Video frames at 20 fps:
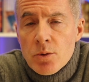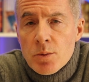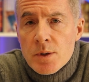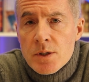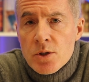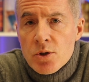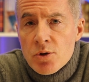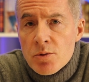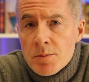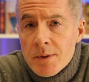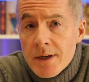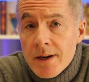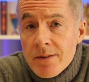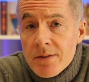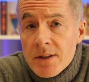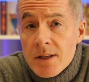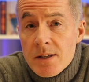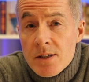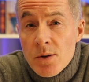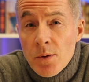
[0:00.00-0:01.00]
assume that
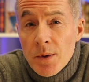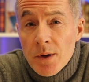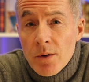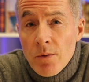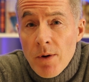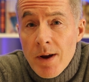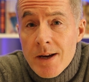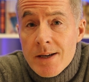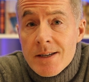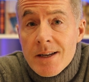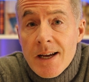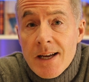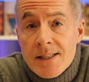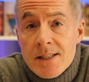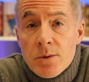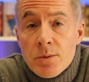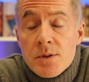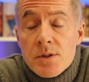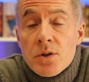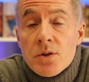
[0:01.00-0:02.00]
everything's going great, and
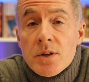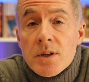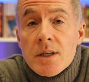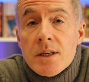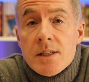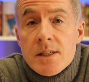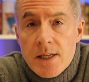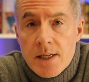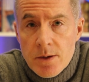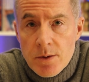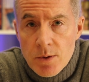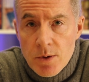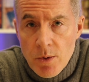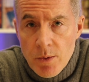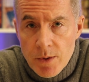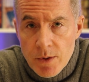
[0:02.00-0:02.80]
so it's going to continue going